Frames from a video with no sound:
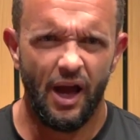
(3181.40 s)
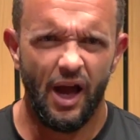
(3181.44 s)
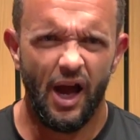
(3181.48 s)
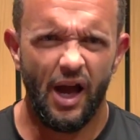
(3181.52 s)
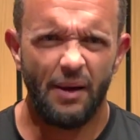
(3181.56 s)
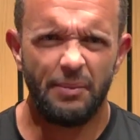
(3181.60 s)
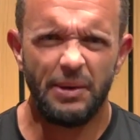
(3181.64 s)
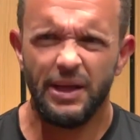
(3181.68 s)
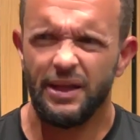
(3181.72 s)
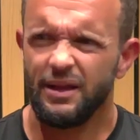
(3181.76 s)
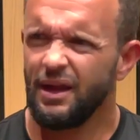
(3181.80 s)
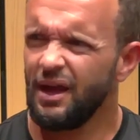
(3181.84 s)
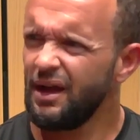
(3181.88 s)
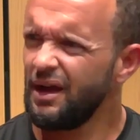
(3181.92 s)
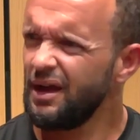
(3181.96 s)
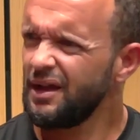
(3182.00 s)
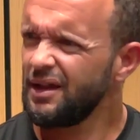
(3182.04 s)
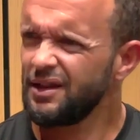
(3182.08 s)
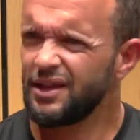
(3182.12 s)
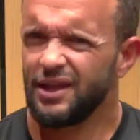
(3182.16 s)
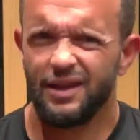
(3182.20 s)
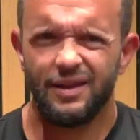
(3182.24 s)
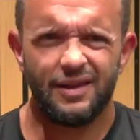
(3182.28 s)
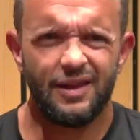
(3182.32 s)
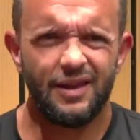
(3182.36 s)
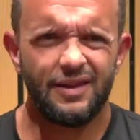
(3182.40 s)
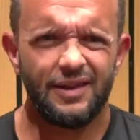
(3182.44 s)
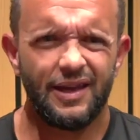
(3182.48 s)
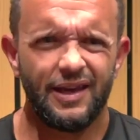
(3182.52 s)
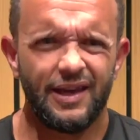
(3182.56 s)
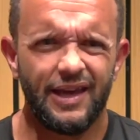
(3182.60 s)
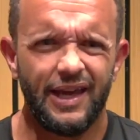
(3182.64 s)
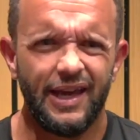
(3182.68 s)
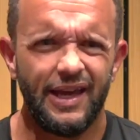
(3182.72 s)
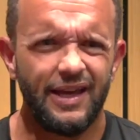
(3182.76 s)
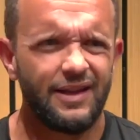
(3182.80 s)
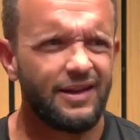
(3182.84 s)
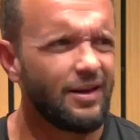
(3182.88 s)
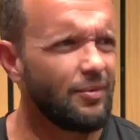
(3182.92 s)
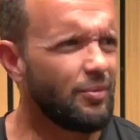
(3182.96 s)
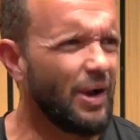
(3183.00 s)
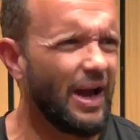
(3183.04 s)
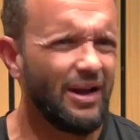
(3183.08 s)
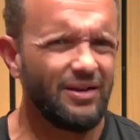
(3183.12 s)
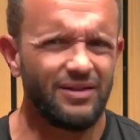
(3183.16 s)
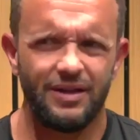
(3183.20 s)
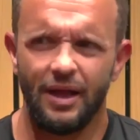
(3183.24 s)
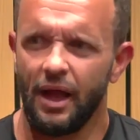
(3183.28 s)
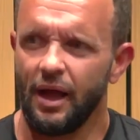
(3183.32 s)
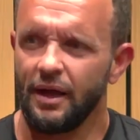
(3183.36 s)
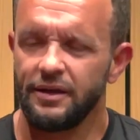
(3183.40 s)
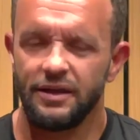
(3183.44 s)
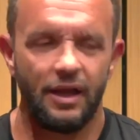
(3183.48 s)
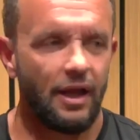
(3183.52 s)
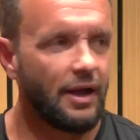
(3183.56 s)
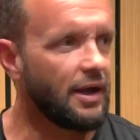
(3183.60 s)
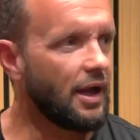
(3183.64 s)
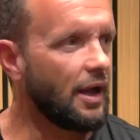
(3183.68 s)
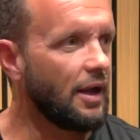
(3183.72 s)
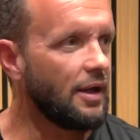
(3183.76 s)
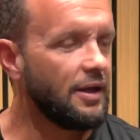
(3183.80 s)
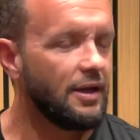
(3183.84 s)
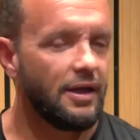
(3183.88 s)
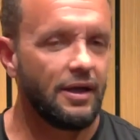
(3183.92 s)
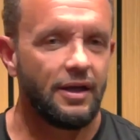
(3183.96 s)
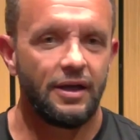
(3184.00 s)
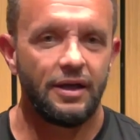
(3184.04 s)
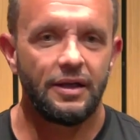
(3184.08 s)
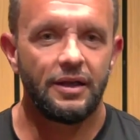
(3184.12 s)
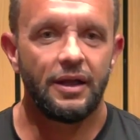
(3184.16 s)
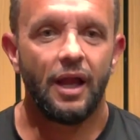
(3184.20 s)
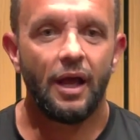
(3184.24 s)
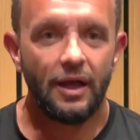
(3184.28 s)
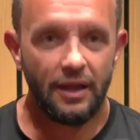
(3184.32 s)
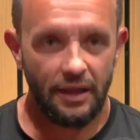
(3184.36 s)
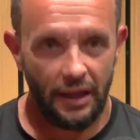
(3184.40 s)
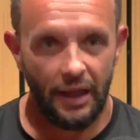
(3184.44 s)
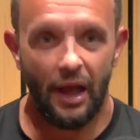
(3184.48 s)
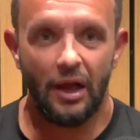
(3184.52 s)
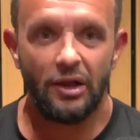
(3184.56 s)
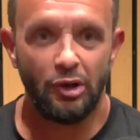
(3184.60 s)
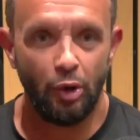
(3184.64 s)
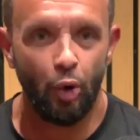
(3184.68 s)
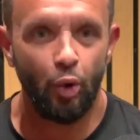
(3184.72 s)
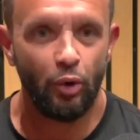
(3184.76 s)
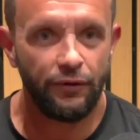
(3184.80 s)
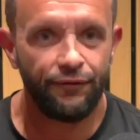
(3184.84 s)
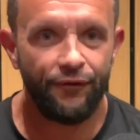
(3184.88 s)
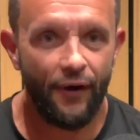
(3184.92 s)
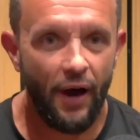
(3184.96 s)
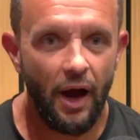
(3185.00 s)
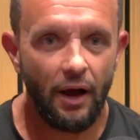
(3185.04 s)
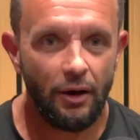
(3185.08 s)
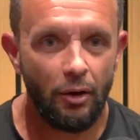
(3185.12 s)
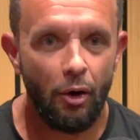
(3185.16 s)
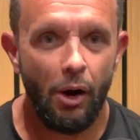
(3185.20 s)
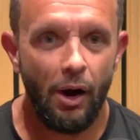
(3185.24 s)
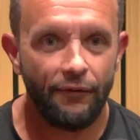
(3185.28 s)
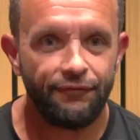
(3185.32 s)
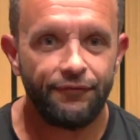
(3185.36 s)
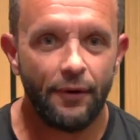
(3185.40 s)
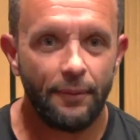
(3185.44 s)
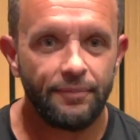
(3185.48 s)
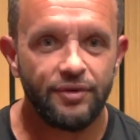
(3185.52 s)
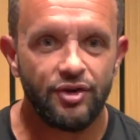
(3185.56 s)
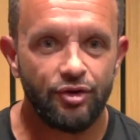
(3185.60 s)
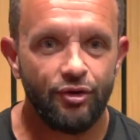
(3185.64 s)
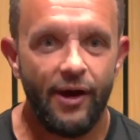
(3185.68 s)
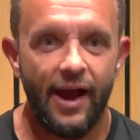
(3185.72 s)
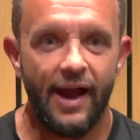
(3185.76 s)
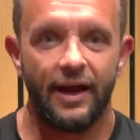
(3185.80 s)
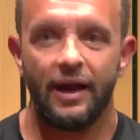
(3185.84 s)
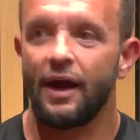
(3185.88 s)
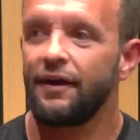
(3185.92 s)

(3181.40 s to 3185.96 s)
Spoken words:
I mean, she's just a kid. Well, like Lord Farquhar from Shrek.